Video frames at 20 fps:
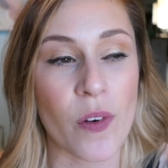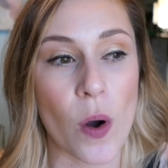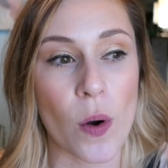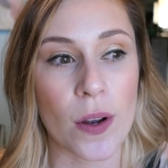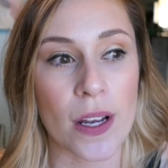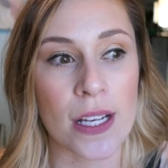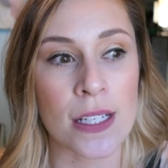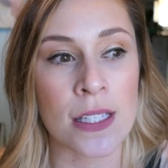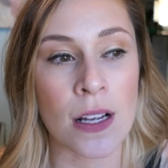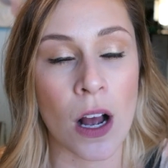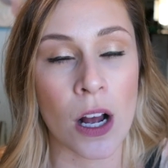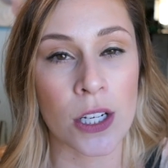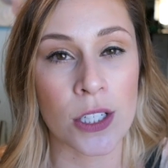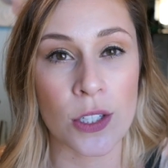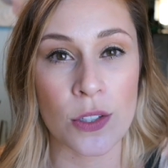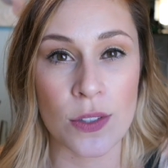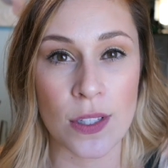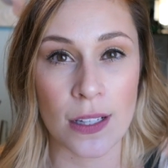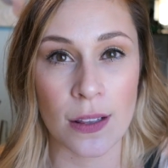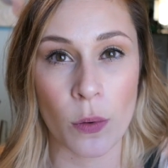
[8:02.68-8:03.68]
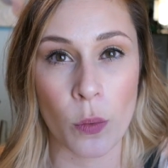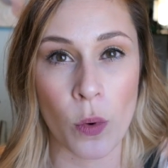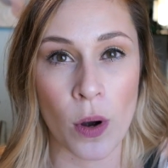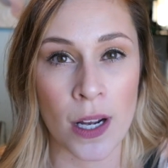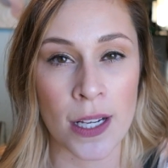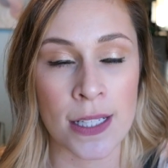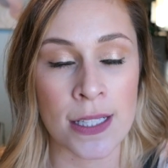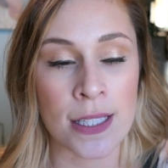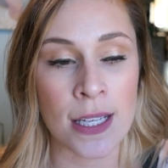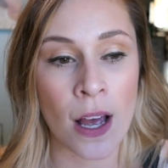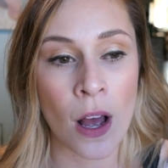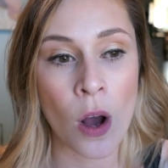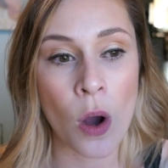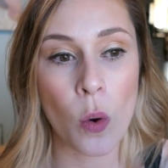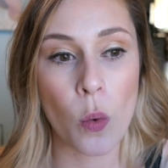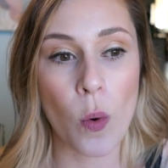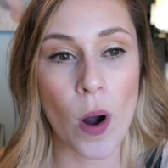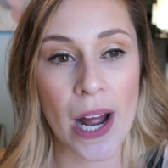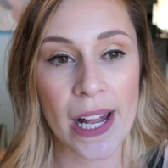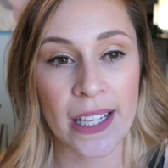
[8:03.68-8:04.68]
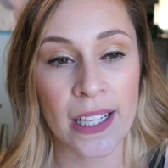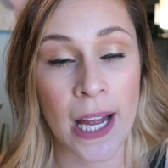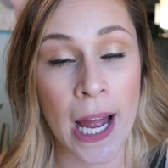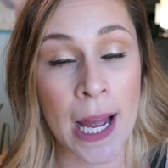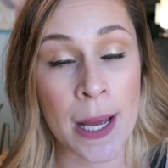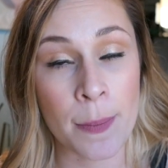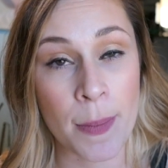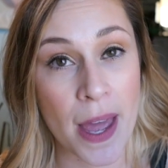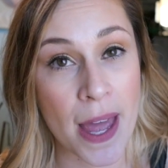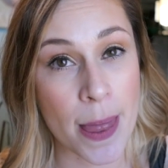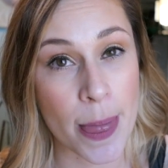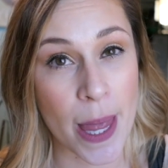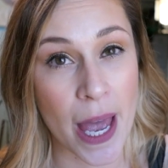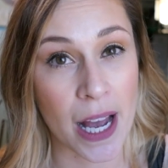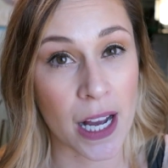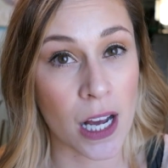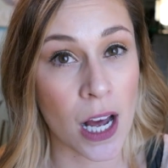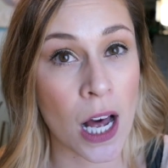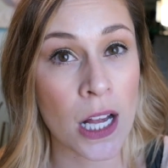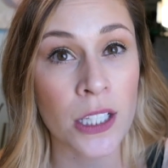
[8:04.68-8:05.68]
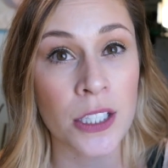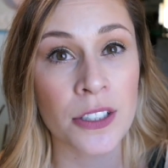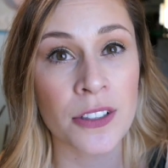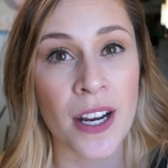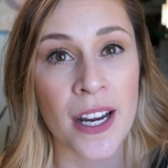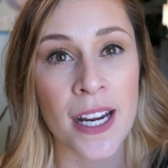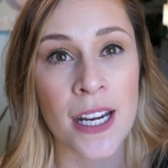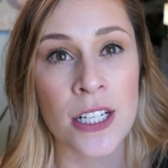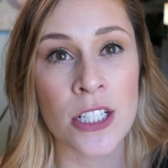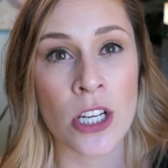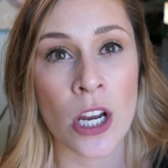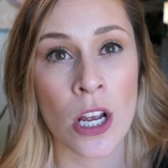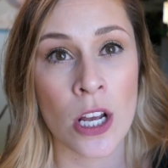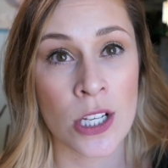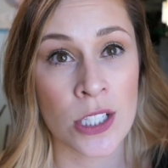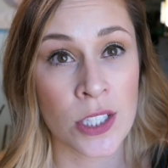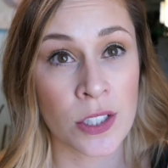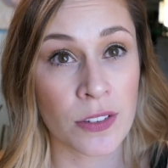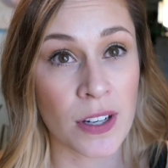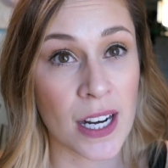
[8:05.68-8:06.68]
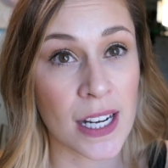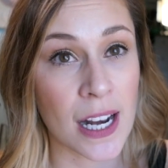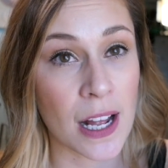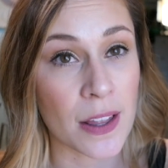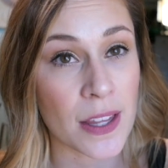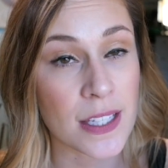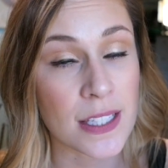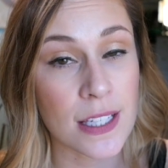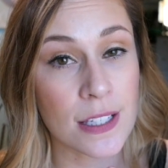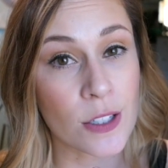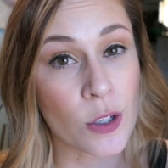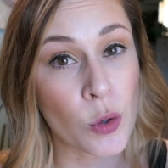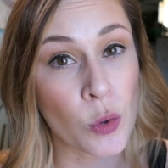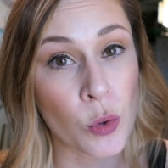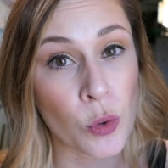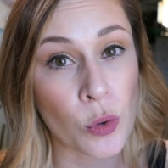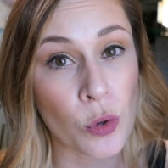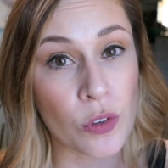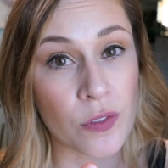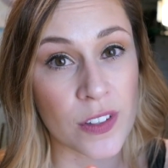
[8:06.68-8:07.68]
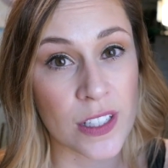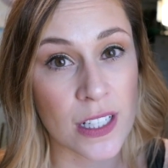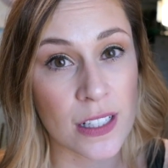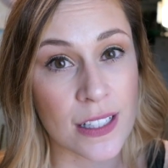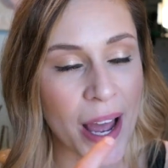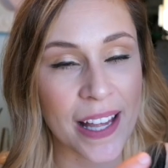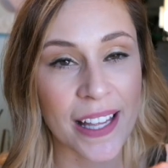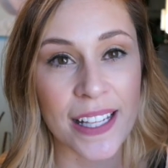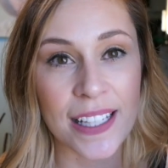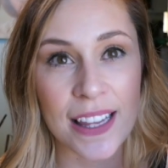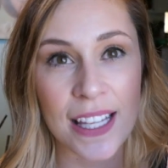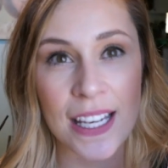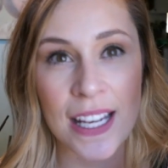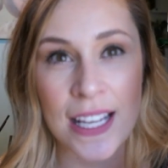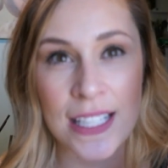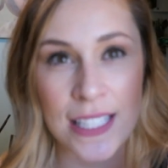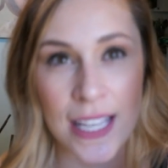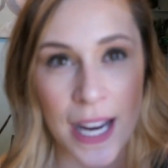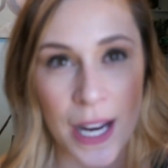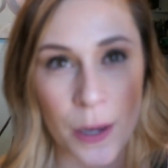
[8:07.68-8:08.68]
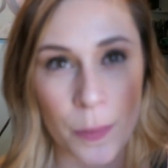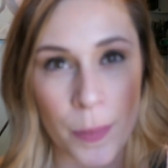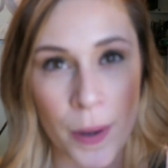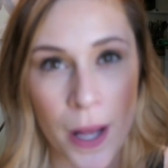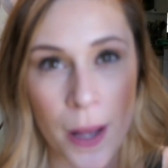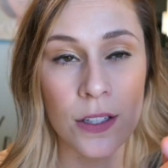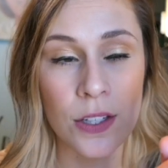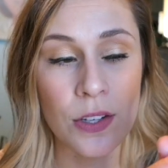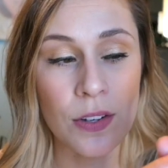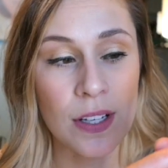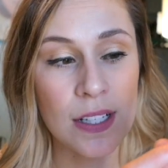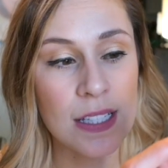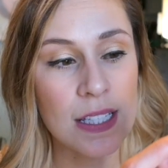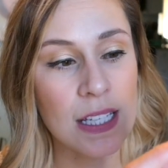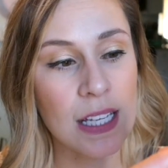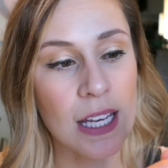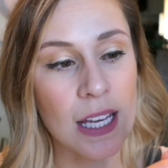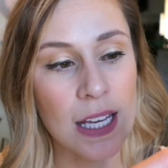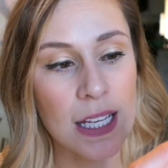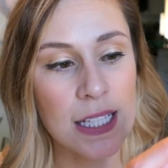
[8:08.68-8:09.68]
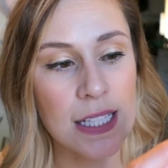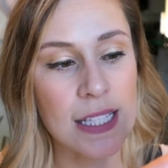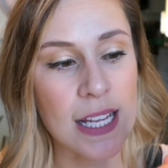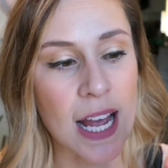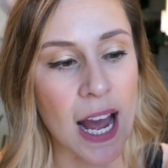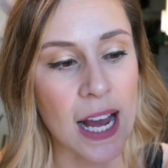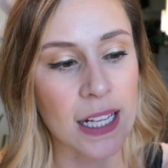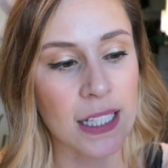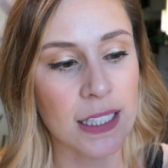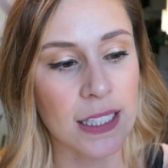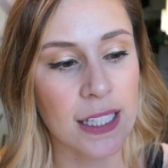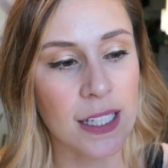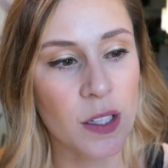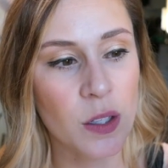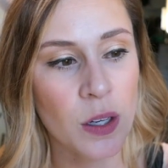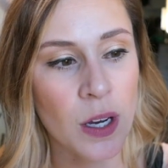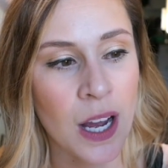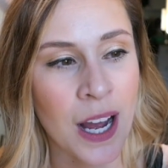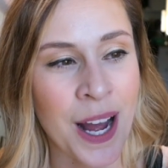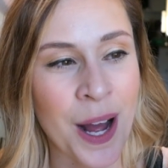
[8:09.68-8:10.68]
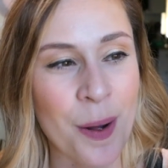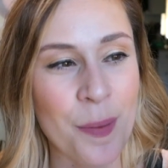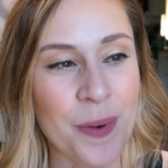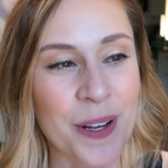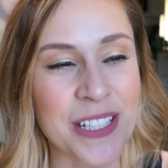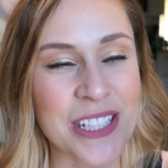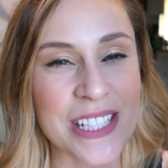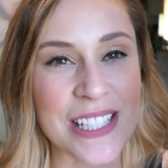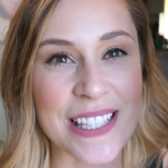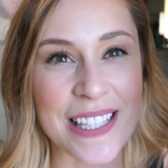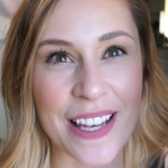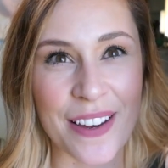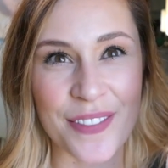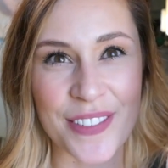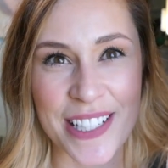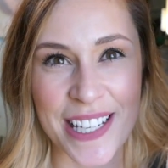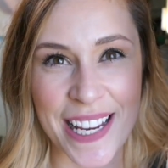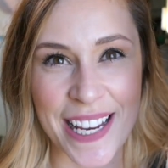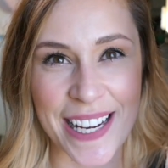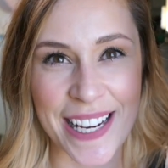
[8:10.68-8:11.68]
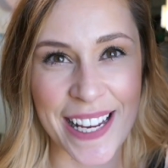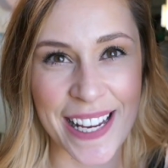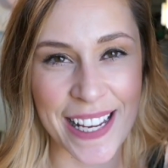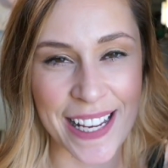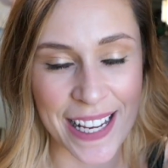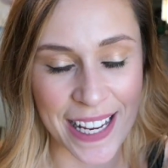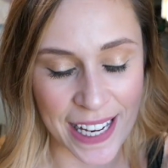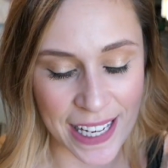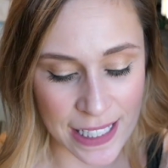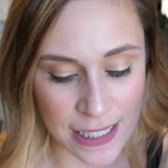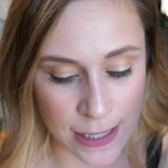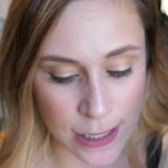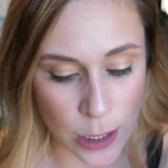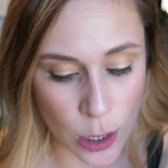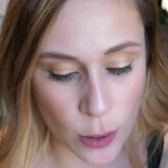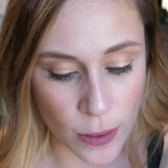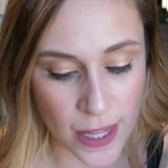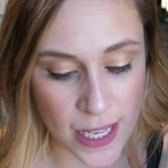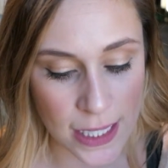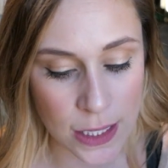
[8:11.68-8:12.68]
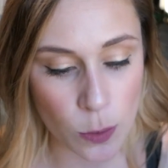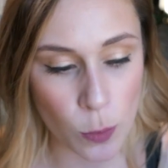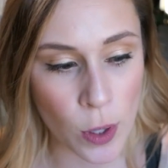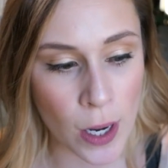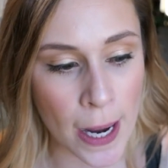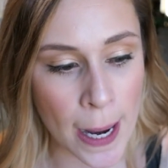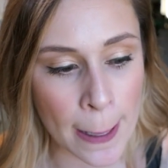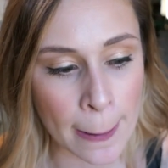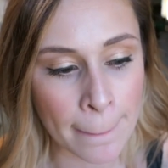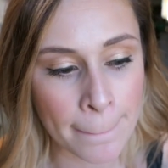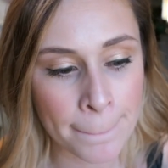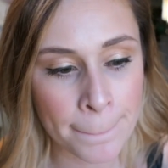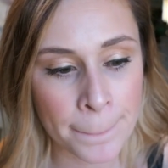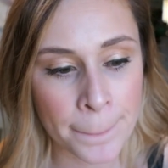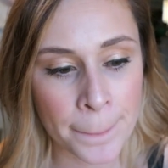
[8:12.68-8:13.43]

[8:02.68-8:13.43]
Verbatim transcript: focus on using the ones while I'm in that color range. So right now this is Cool Vanilla. I like that it has an air pump. You can see exactly how much is left in it. And so this one,